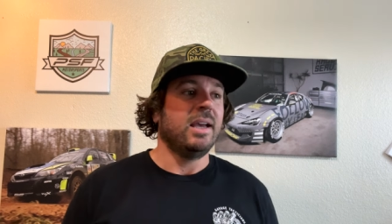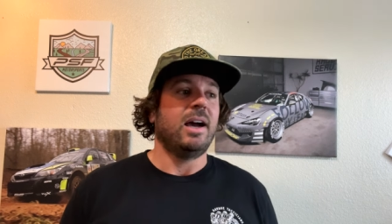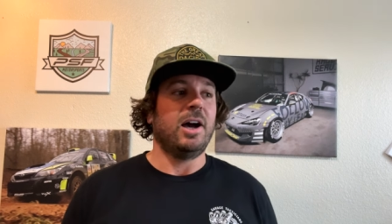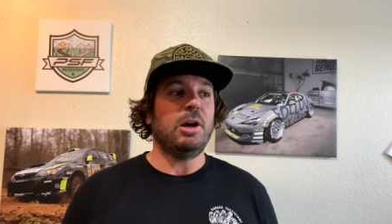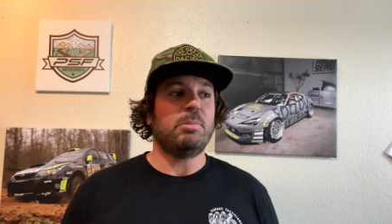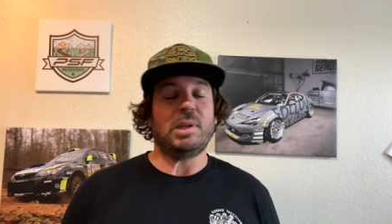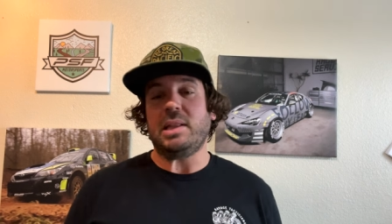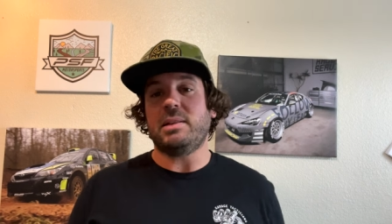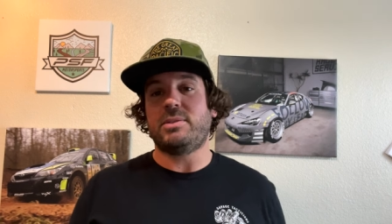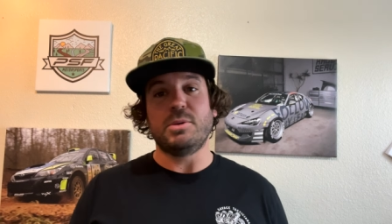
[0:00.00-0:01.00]
um,
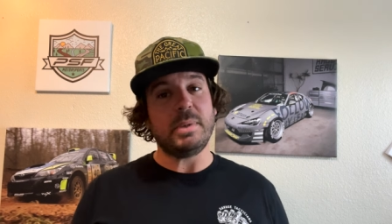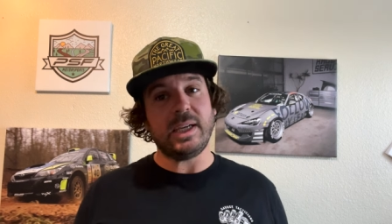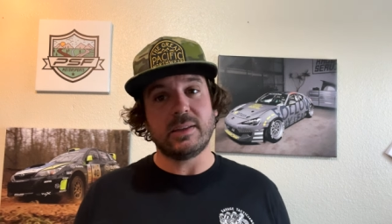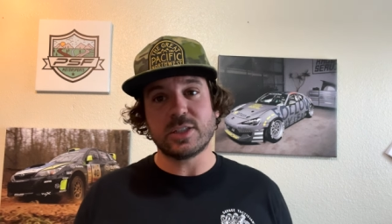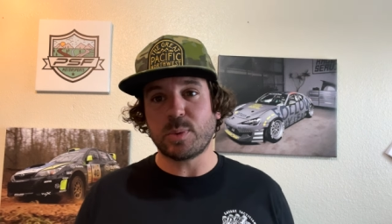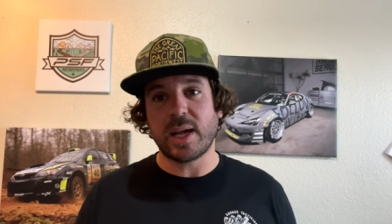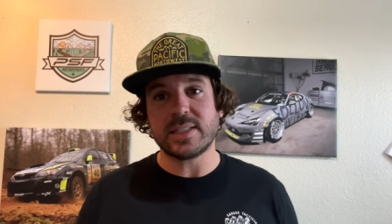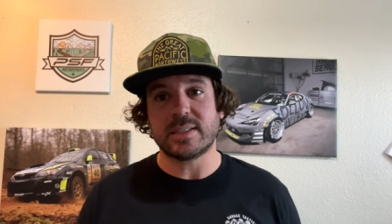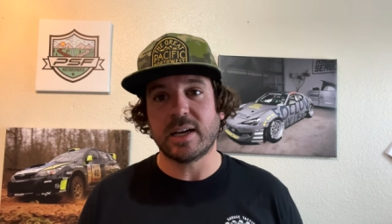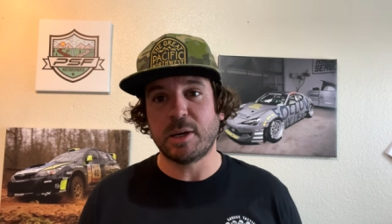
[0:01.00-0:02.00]
but to me, this one has
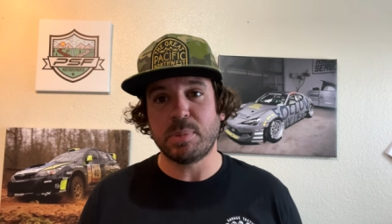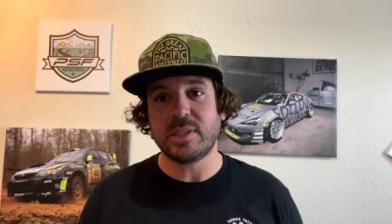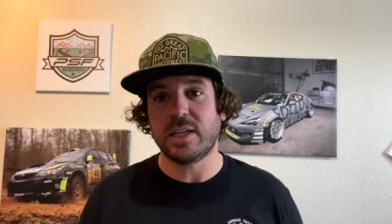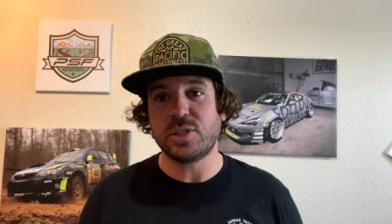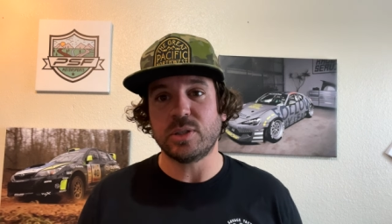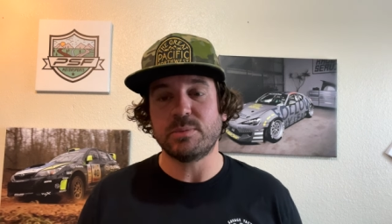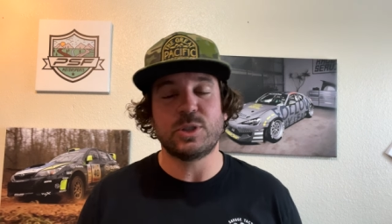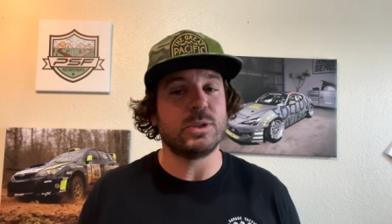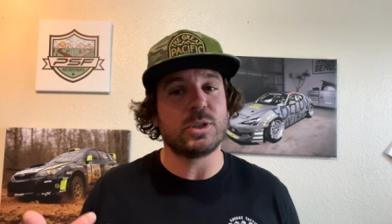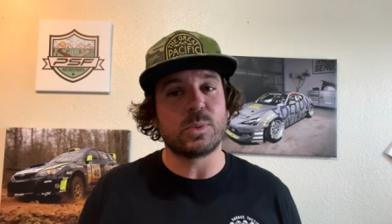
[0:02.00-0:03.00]
a ton of potential.
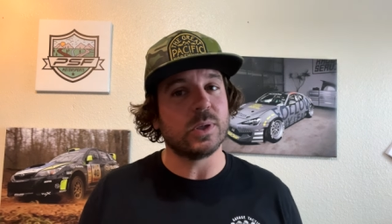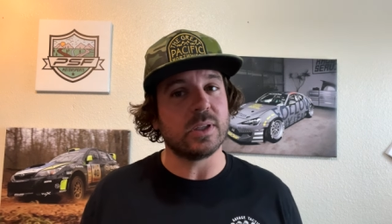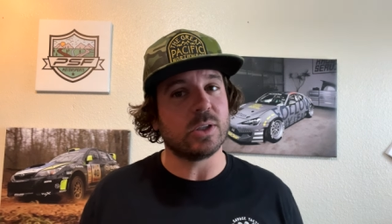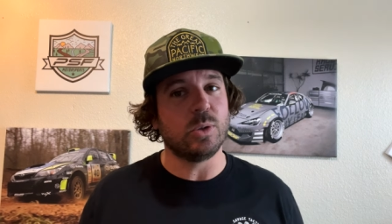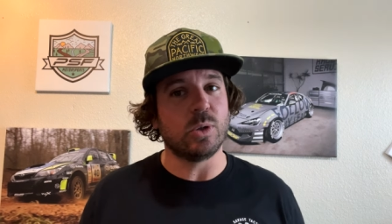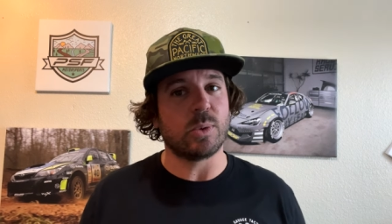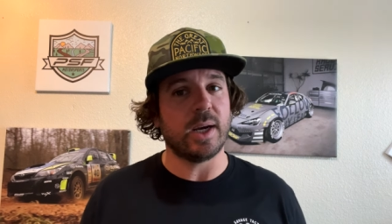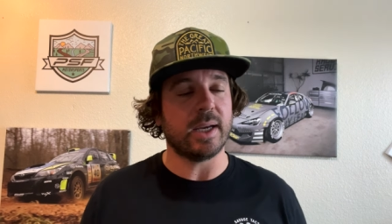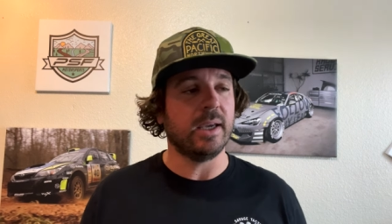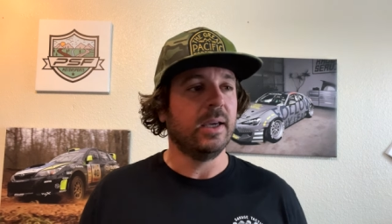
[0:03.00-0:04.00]
So it's a really cool
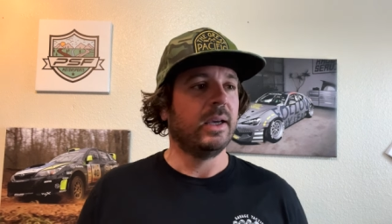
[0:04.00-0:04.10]
rig.